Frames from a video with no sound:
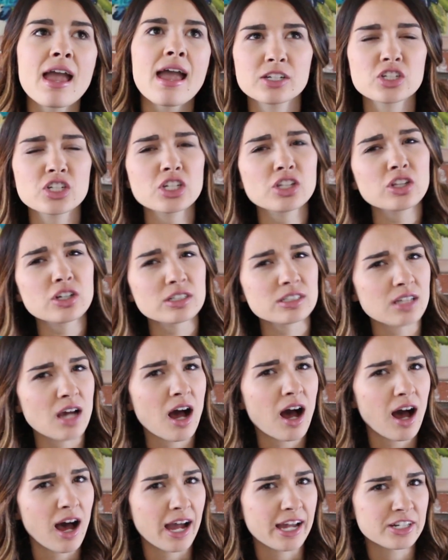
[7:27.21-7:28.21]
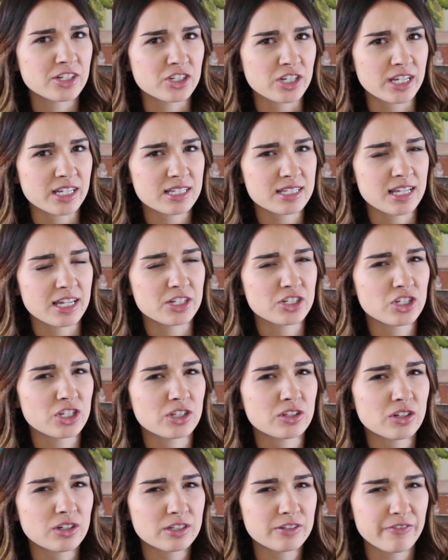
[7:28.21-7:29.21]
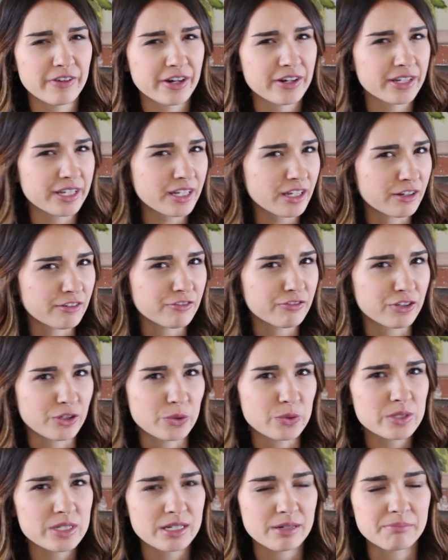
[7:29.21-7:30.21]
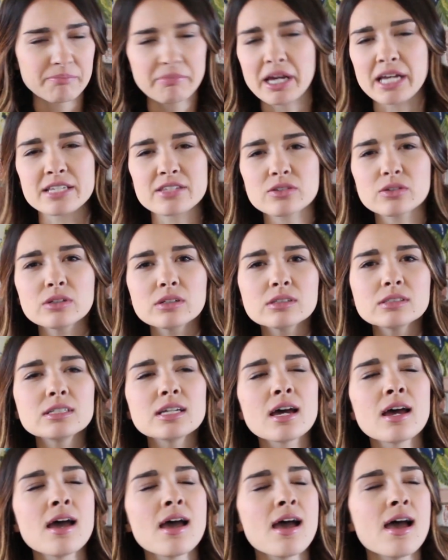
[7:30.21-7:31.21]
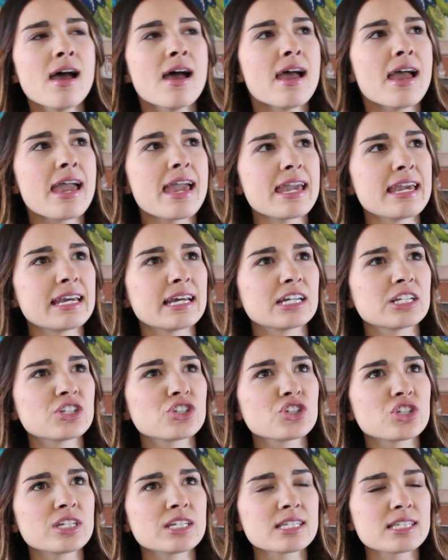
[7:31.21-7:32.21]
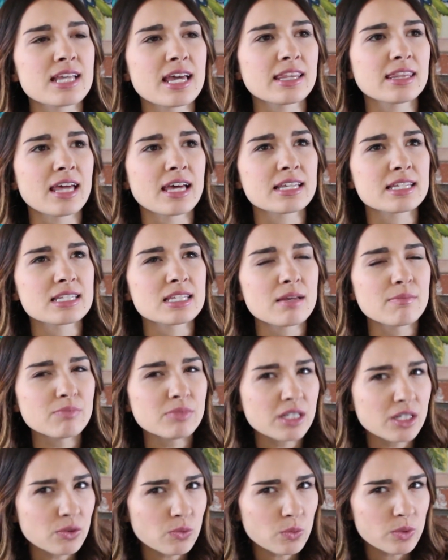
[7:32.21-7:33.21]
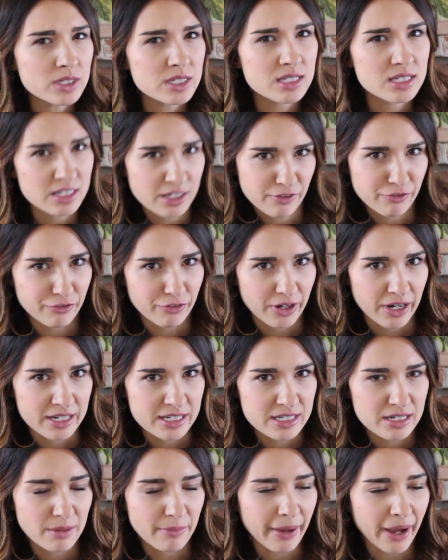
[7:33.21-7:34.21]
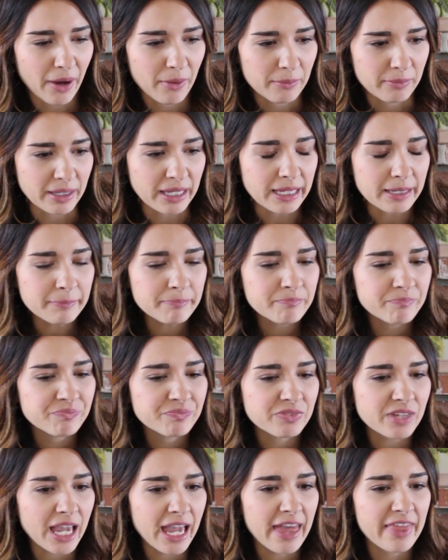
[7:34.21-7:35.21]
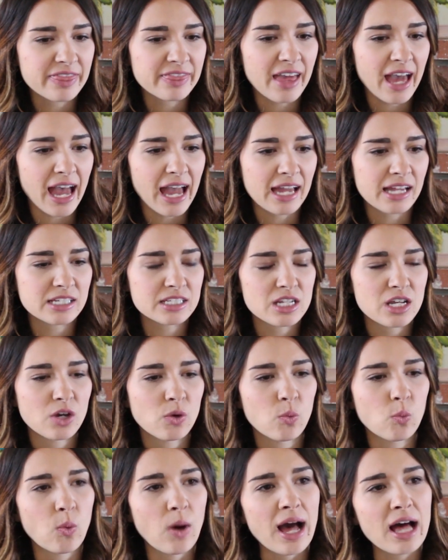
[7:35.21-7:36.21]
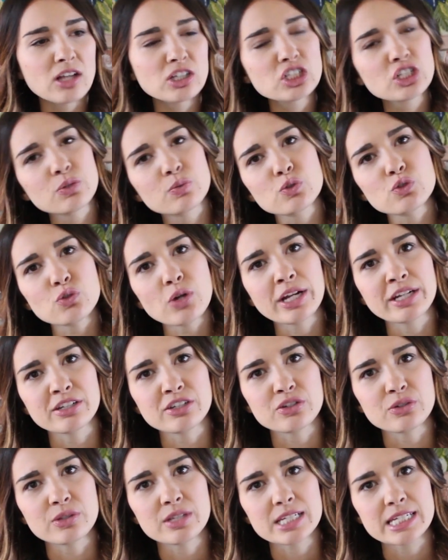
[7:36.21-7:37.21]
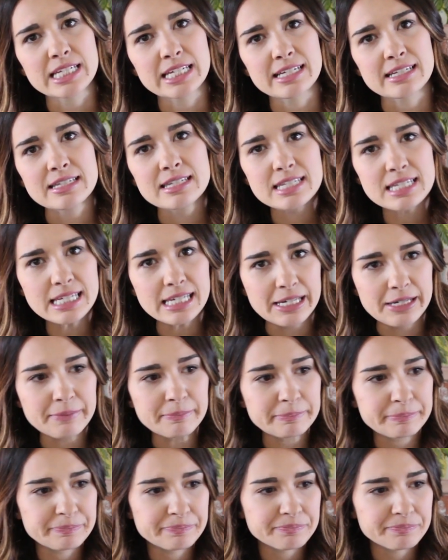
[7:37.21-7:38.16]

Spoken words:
She looked odd, Jake said. She looked very confused and puzzled, and she said that something was different about me, and that while she was trying to do the DNC,